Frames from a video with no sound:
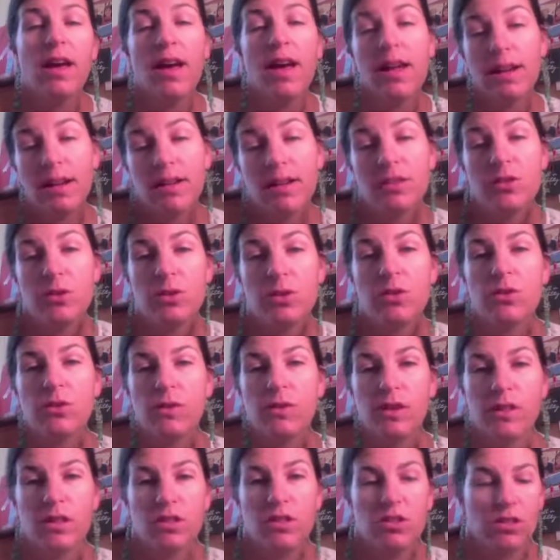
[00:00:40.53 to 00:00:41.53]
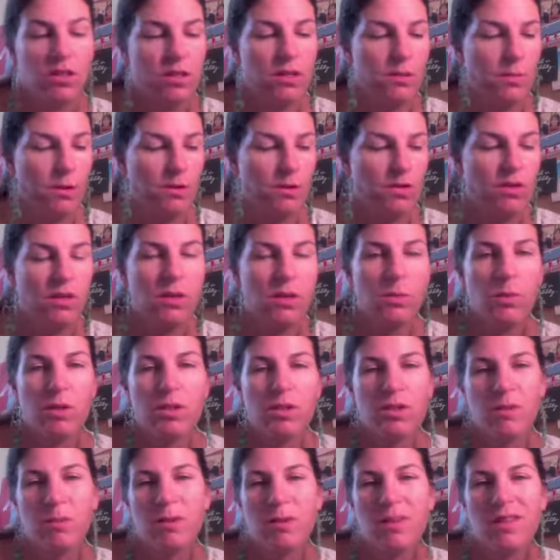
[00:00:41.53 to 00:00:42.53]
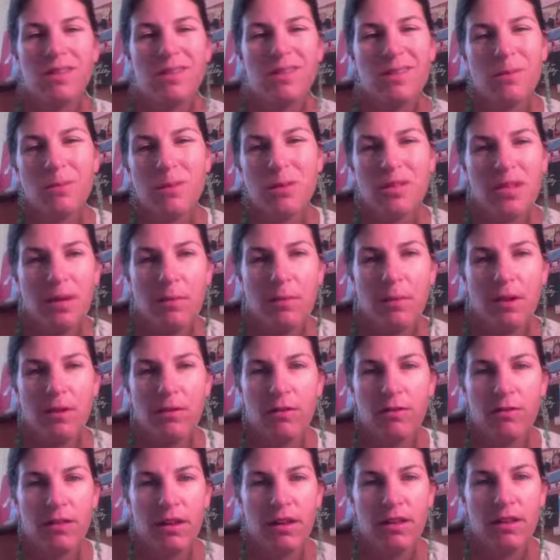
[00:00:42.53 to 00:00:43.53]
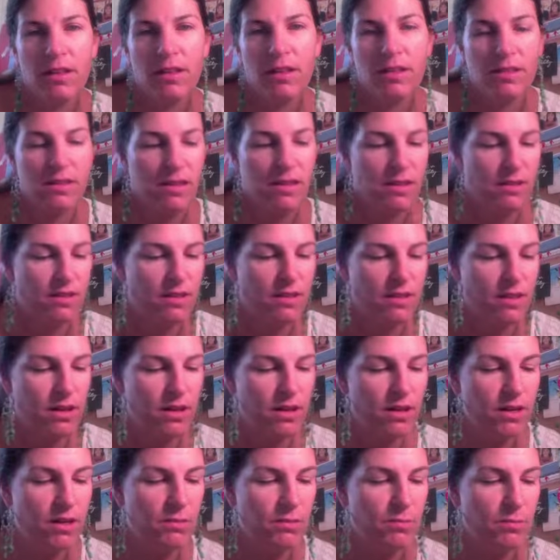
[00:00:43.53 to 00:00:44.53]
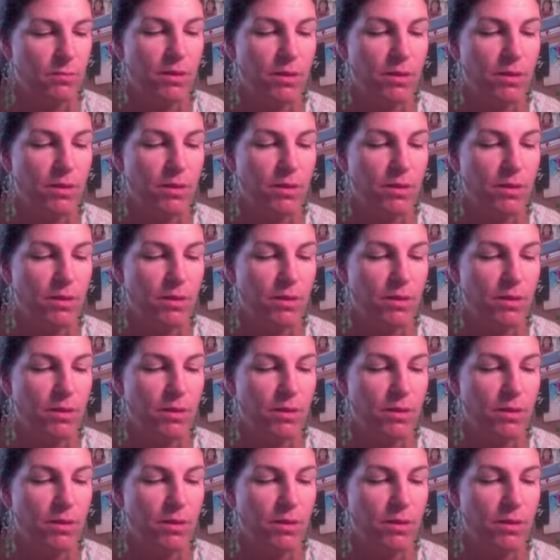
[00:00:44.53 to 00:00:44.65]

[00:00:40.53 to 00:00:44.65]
And I do use foundation, especially in the winter, but in the summertime I don't find it as necessary.